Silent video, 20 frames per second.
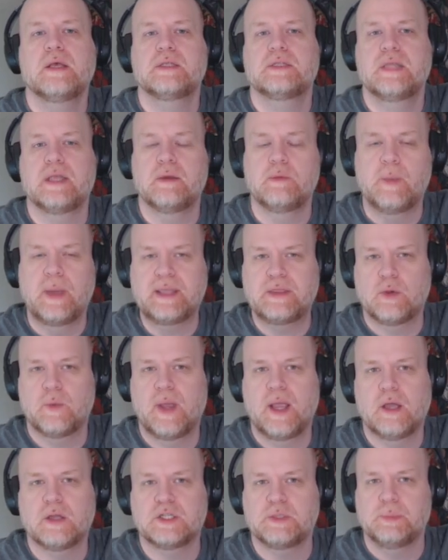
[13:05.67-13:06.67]
They'll make their
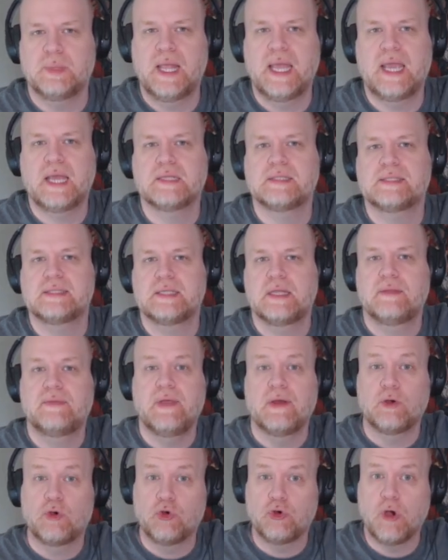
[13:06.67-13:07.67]
way onto plants,
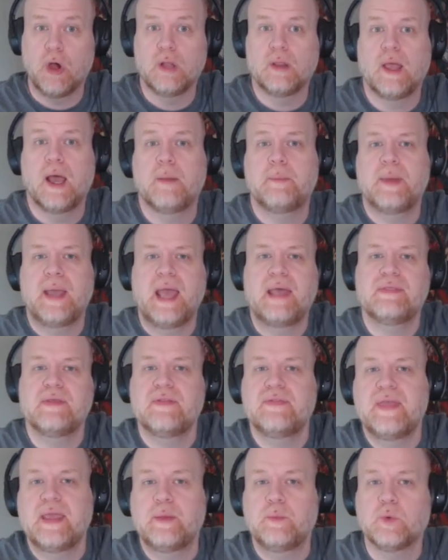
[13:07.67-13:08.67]
they'll crawl up, and
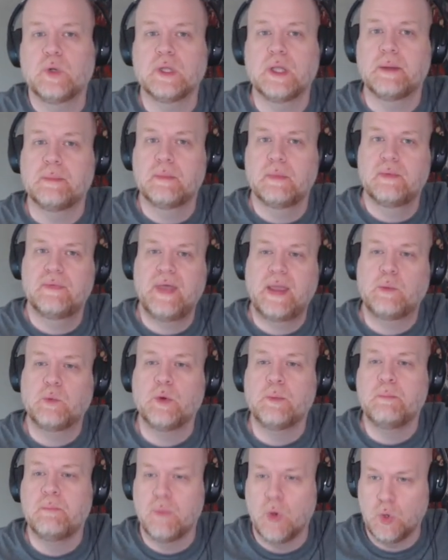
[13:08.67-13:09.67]
then they
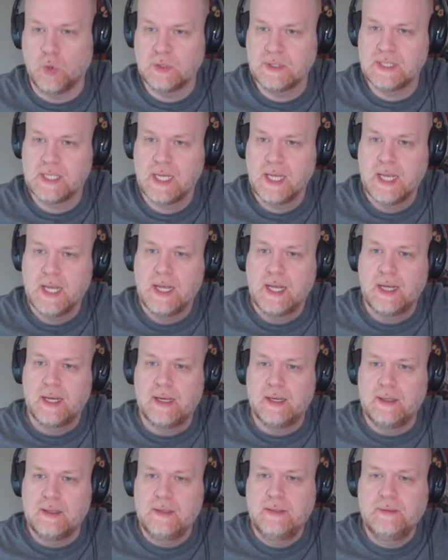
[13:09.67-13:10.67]
will molt.
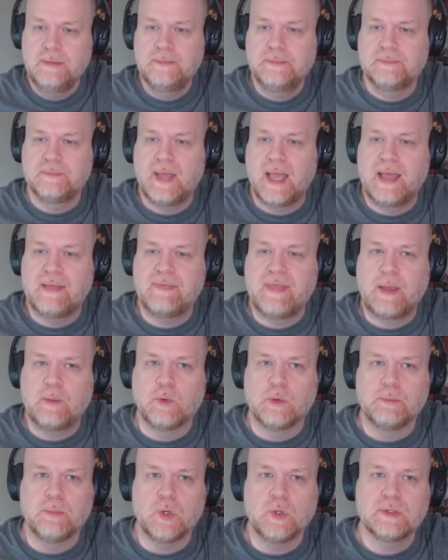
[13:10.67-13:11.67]
And they
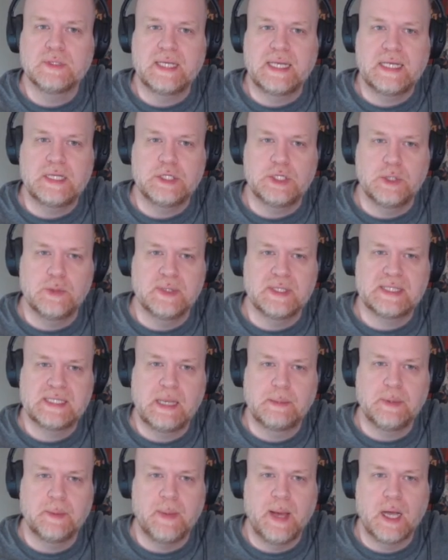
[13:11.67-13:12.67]
will molt into the
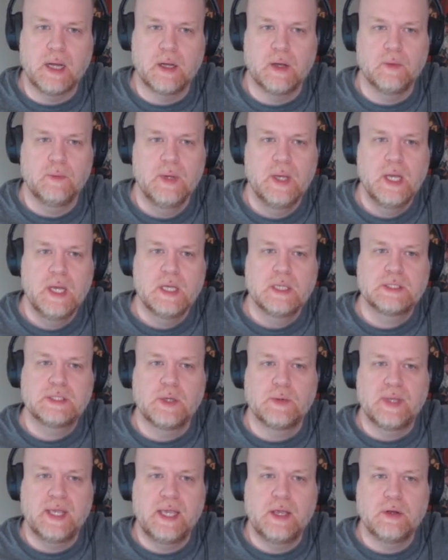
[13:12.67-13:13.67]
subimago.
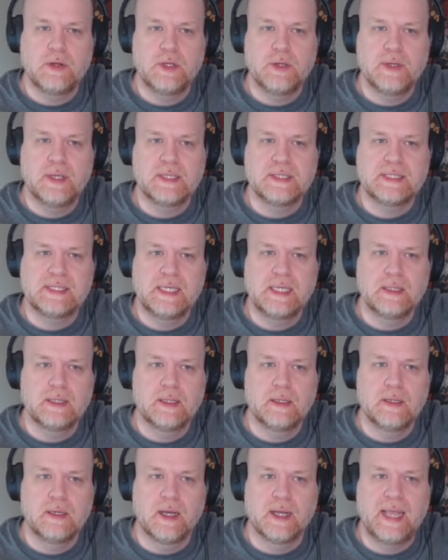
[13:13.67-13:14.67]
So here you can see,
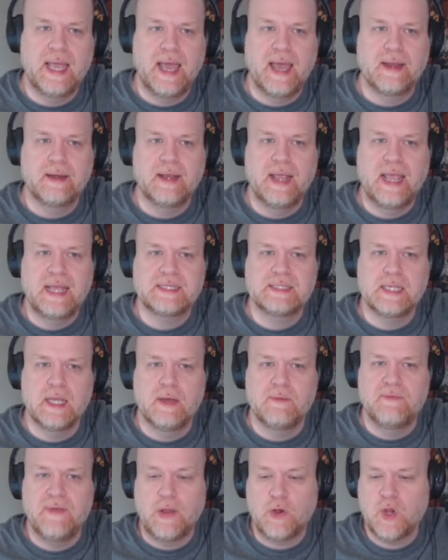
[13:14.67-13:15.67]
again, it's
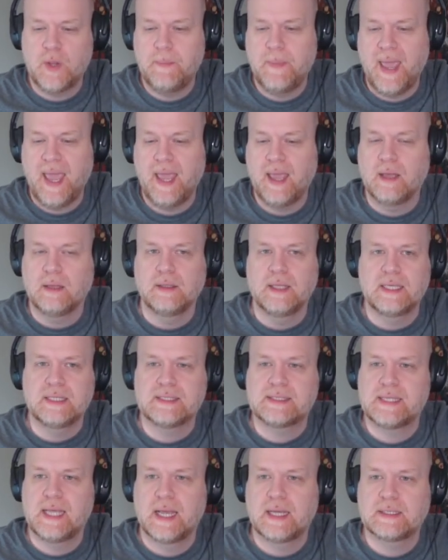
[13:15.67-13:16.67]
a very pale
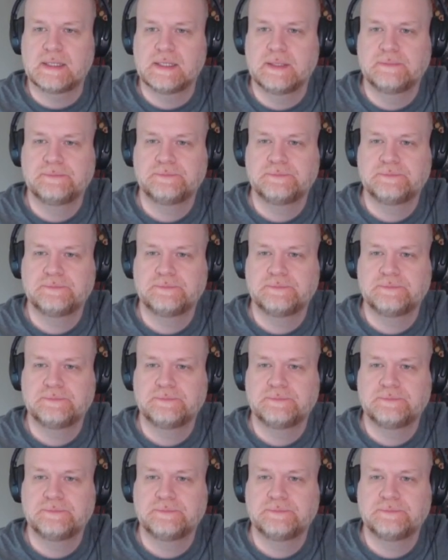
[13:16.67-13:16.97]
insect.